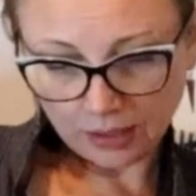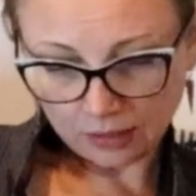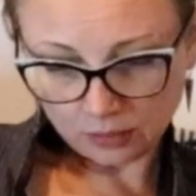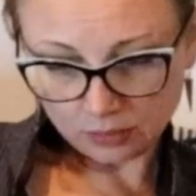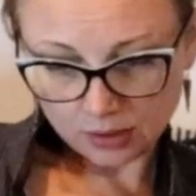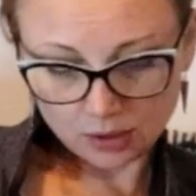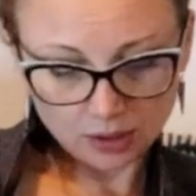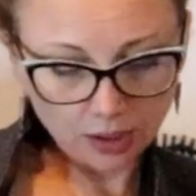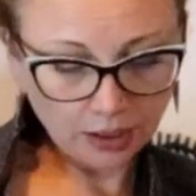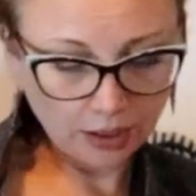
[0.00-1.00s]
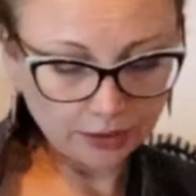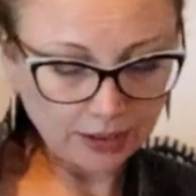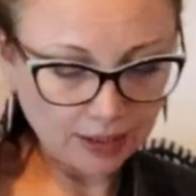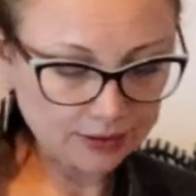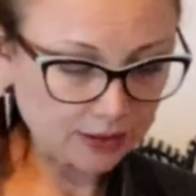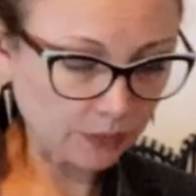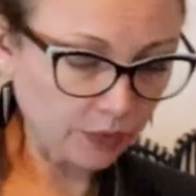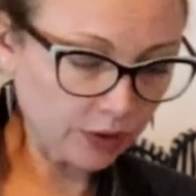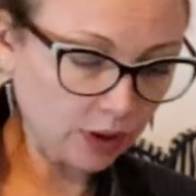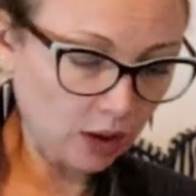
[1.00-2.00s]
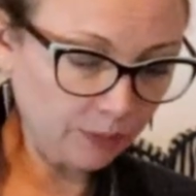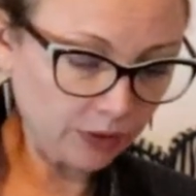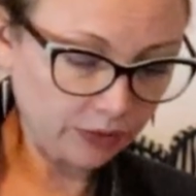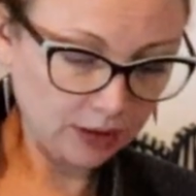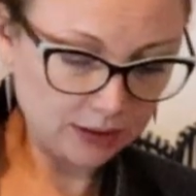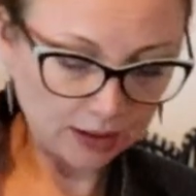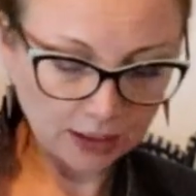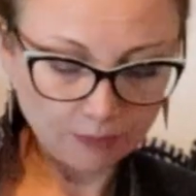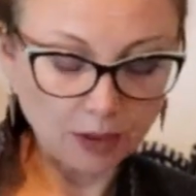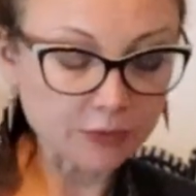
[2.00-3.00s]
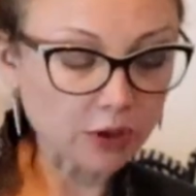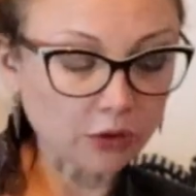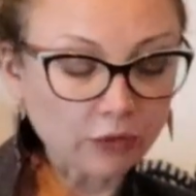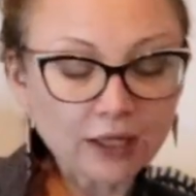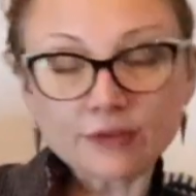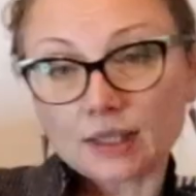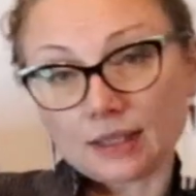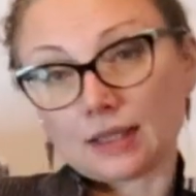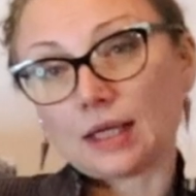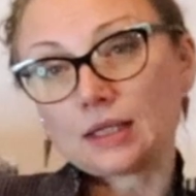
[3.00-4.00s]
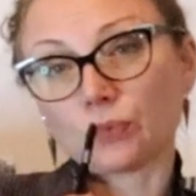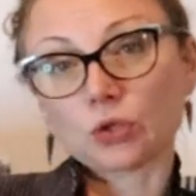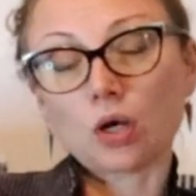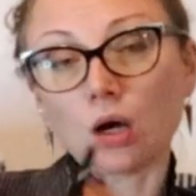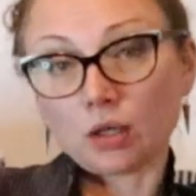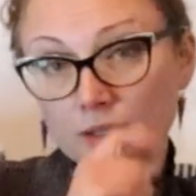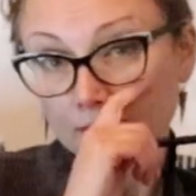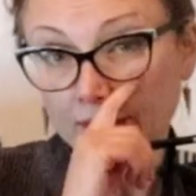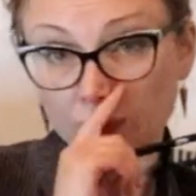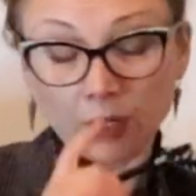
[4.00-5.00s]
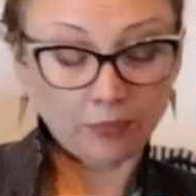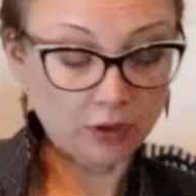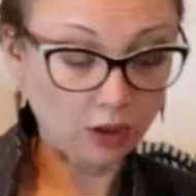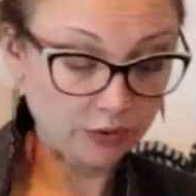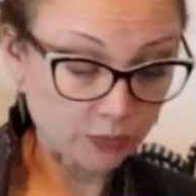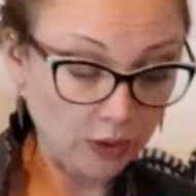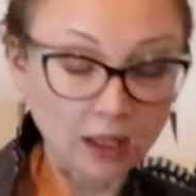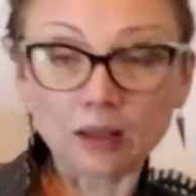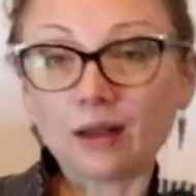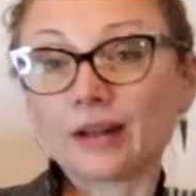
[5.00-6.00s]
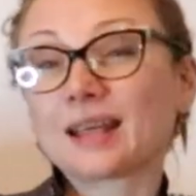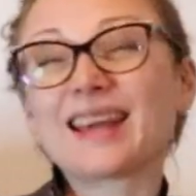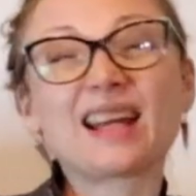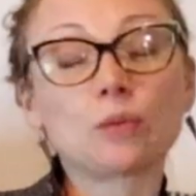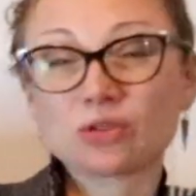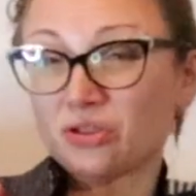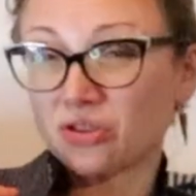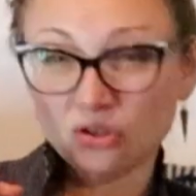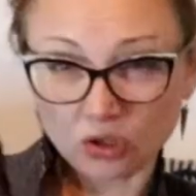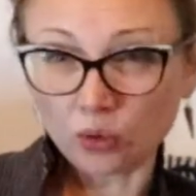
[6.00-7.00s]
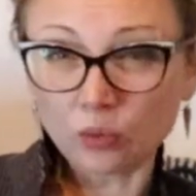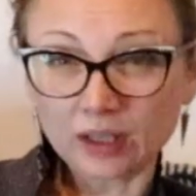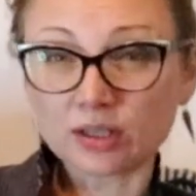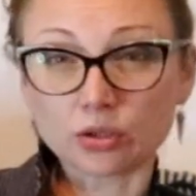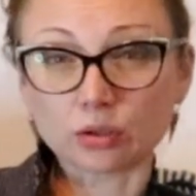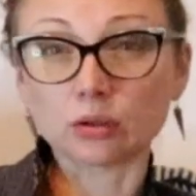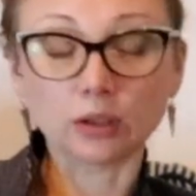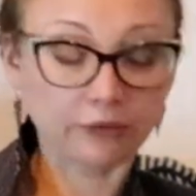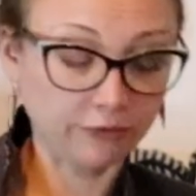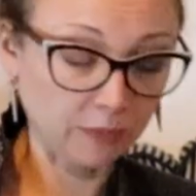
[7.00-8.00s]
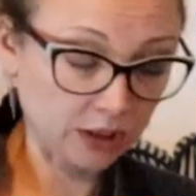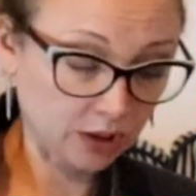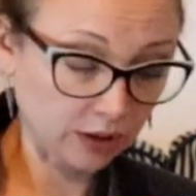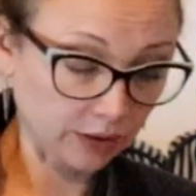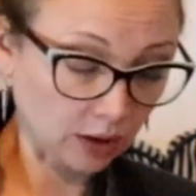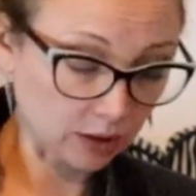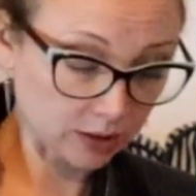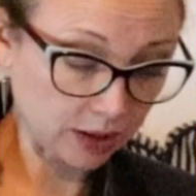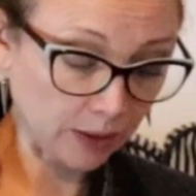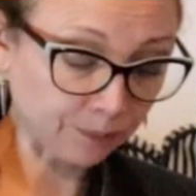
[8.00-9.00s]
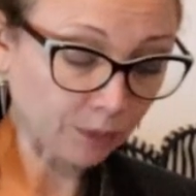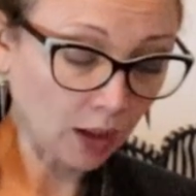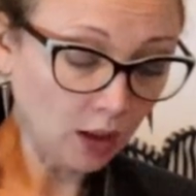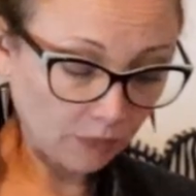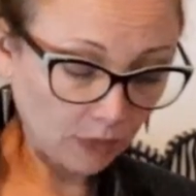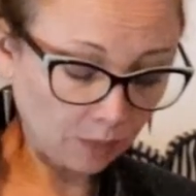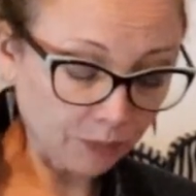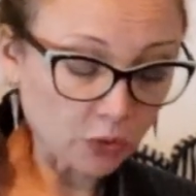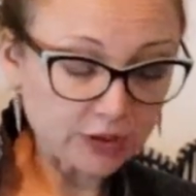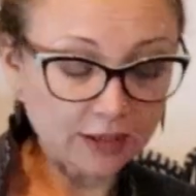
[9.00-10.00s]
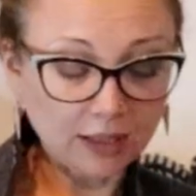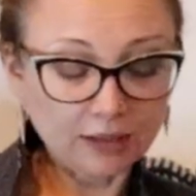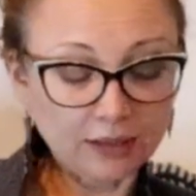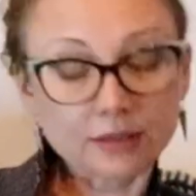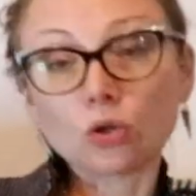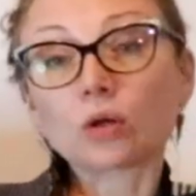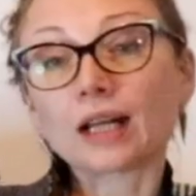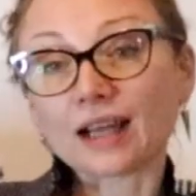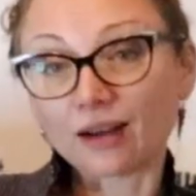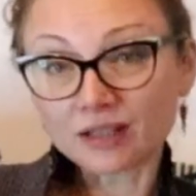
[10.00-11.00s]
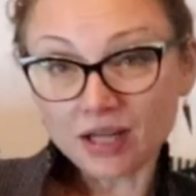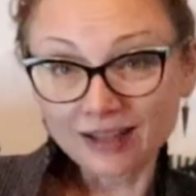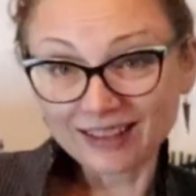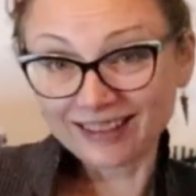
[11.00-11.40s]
else? Yes, there were a couple of things that came up. So Graves' disease was asked in this webinar as well. And again, it was just so little information in the answer. Mostly that it's not clear cut.